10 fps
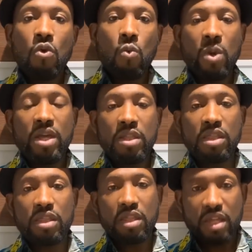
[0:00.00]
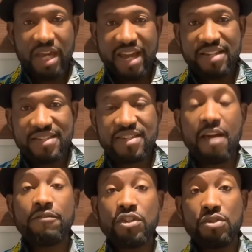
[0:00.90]
with a
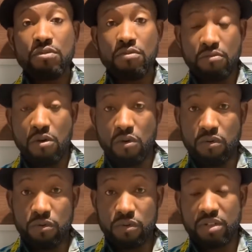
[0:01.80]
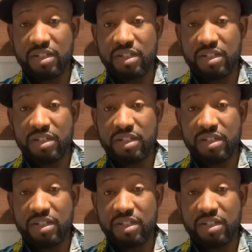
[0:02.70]
service road